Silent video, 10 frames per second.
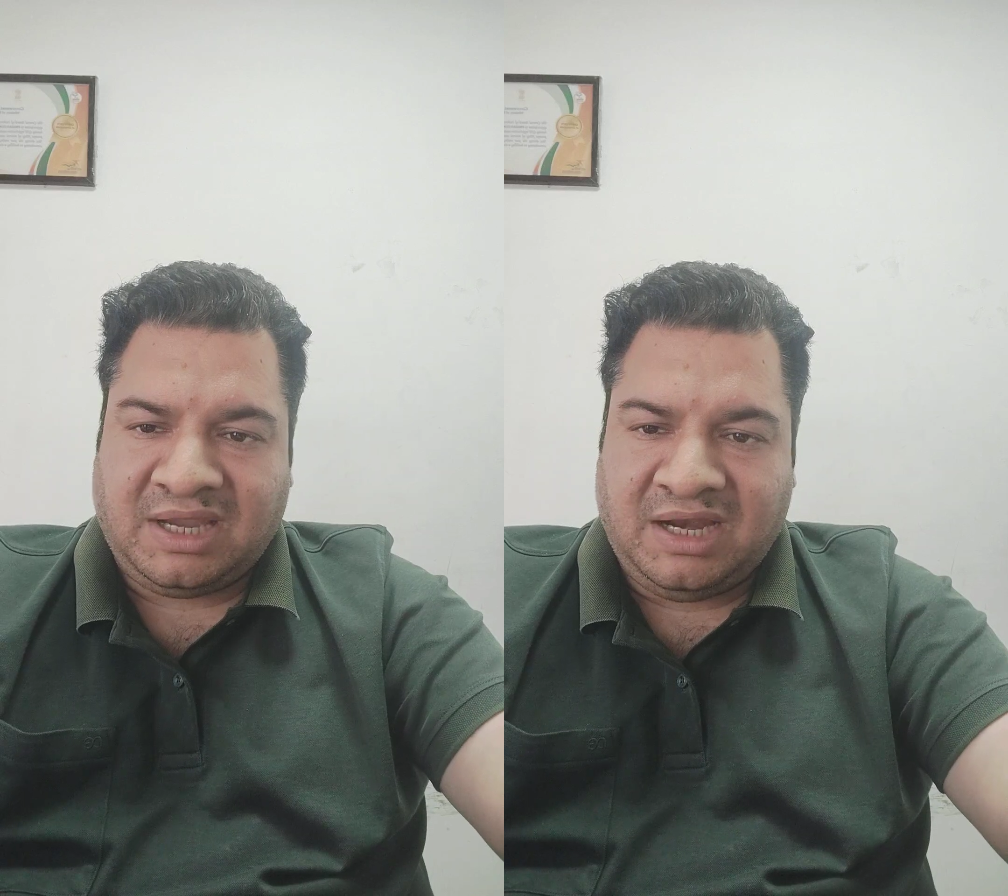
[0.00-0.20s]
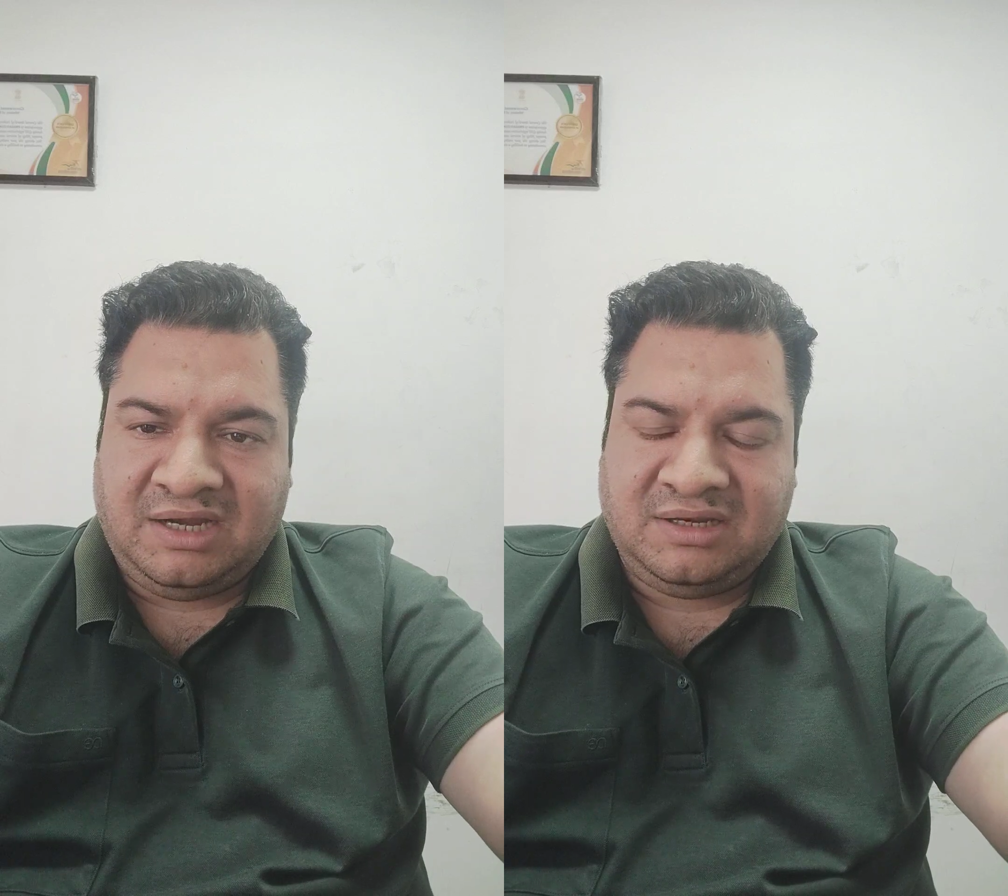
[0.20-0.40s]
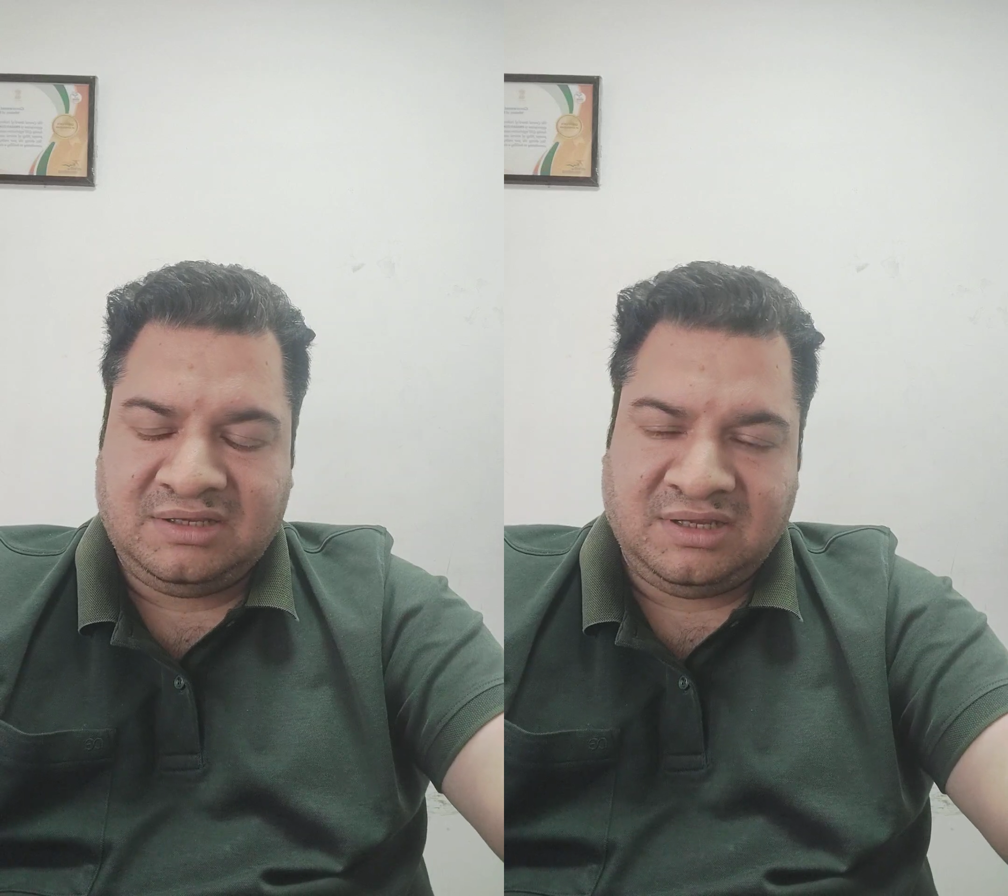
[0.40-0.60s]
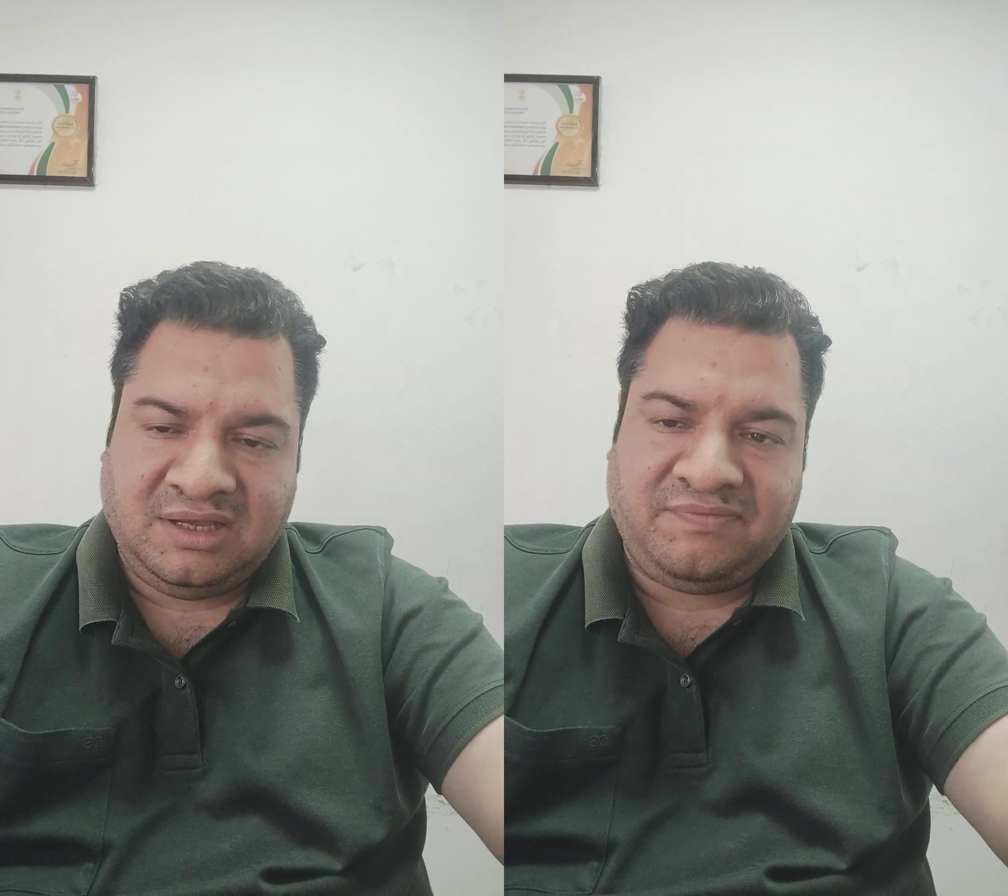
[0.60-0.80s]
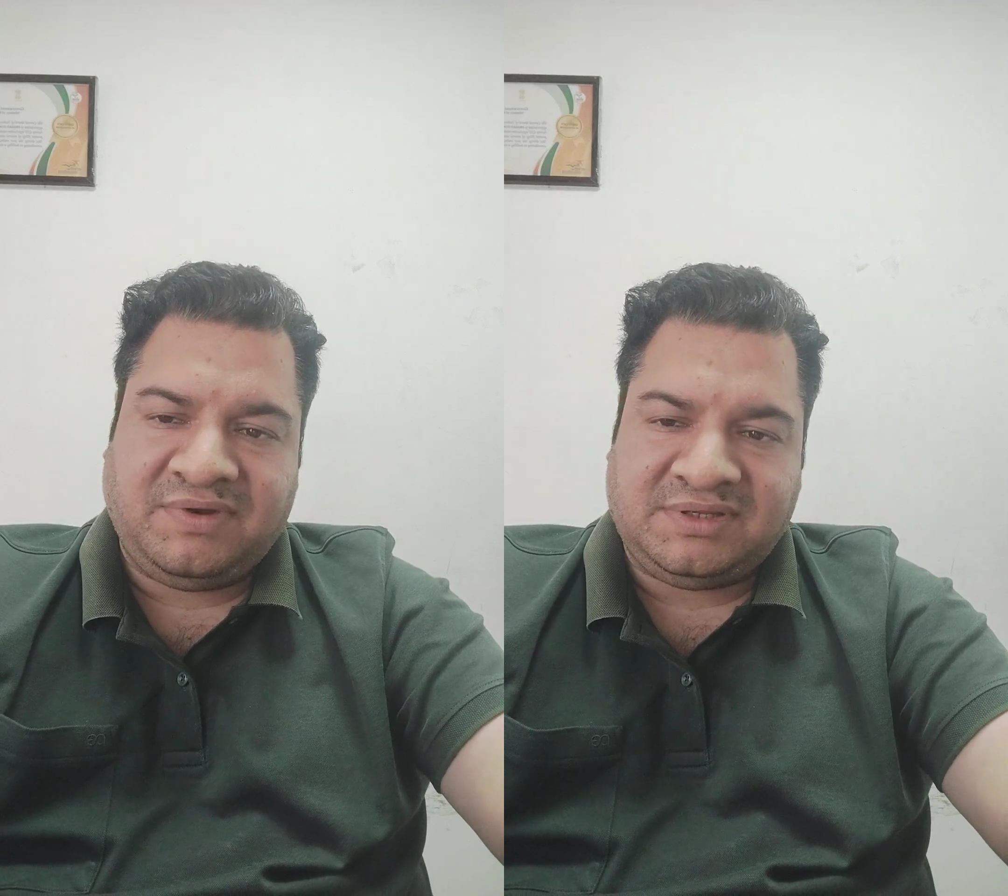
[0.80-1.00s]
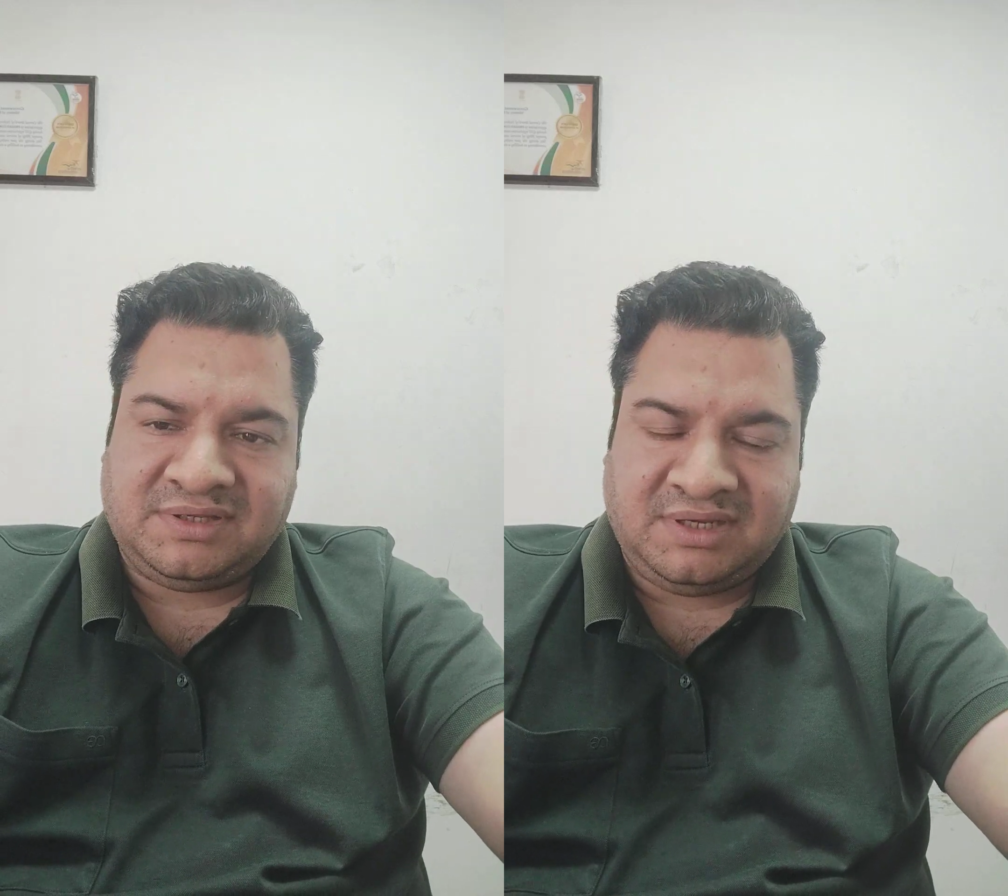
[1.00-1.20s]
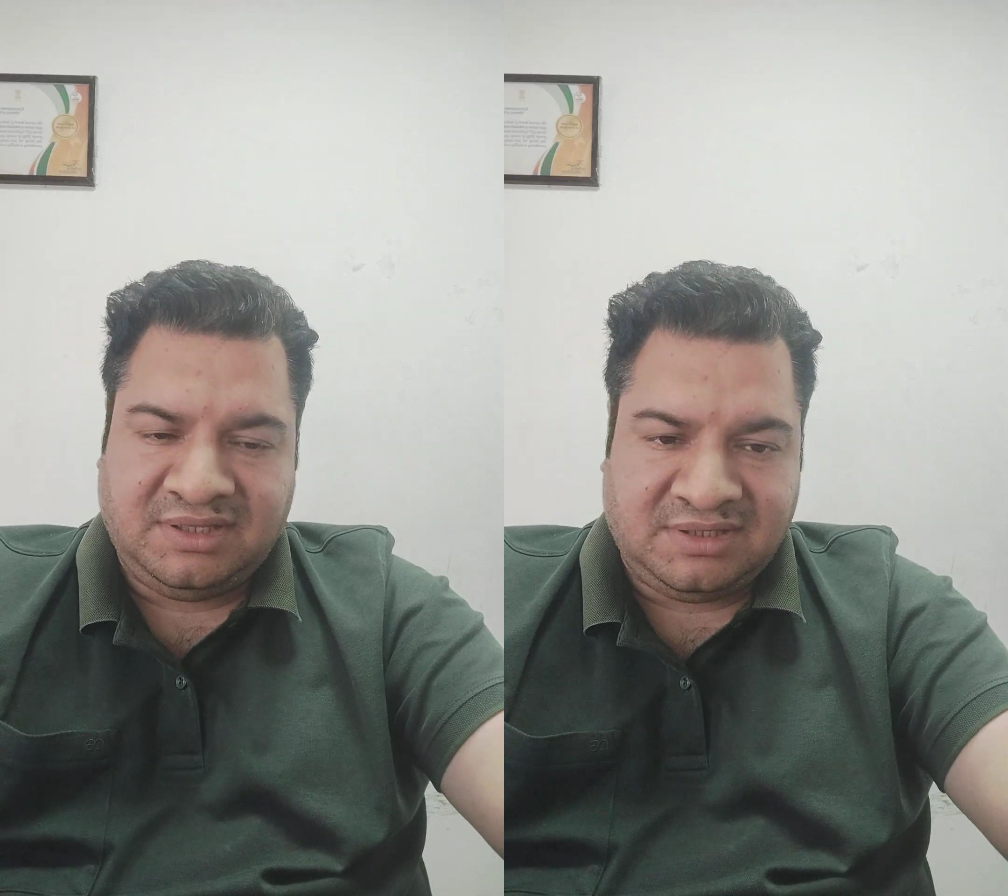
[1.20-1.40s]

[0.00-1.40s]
and if necessary,